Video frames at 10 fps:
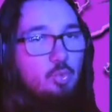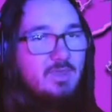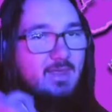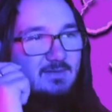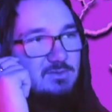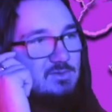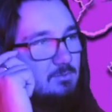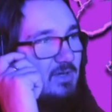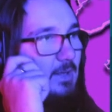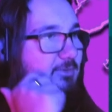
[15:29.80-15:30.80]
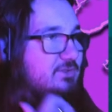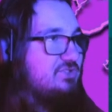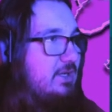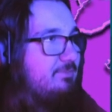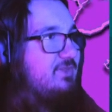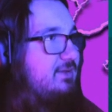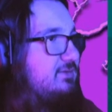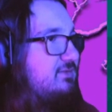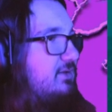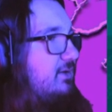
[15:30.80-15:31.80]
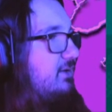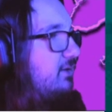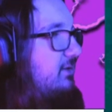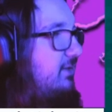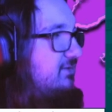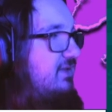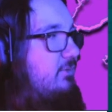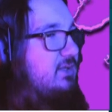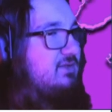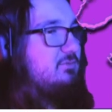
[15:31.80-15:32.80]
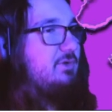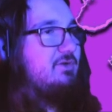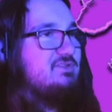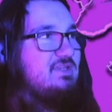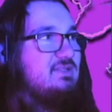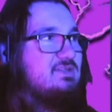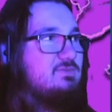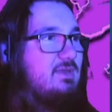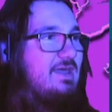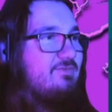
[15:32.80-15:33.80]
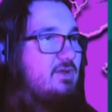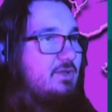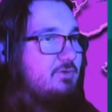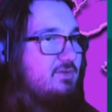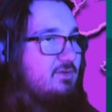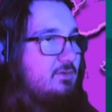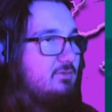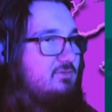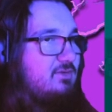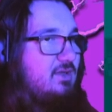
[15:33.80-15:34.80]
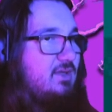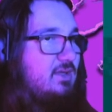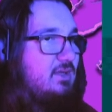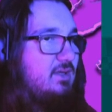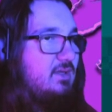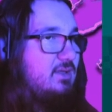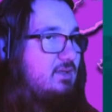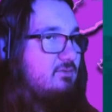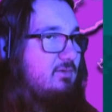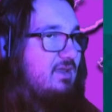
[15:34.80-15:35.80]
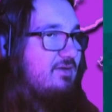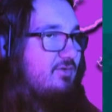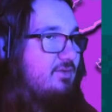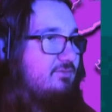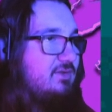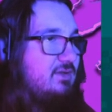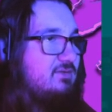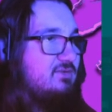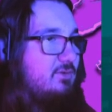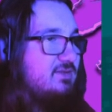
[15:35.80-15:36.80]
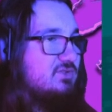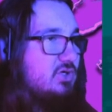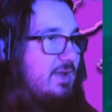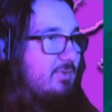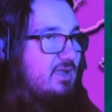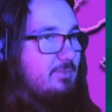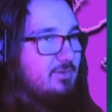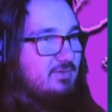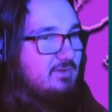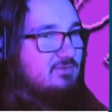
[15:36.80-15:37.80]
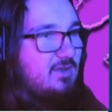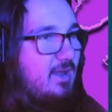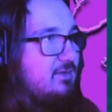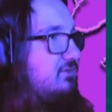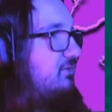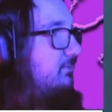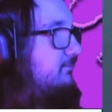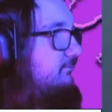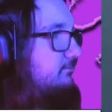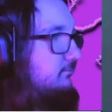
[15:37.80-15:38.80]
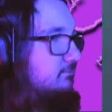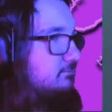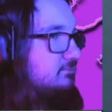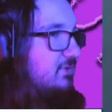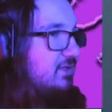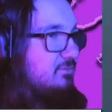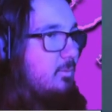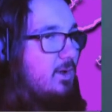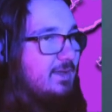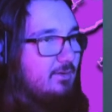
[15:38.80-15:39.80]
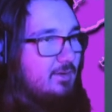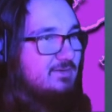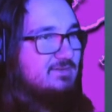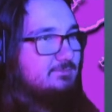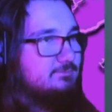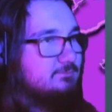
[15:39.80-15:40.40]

Oh yeah, let's do some pop-up shop things. Okay, let's get one of these wonder seeds because we have a hundred of those. And we have all of these. So let's grab a couple of these guys. Because why not?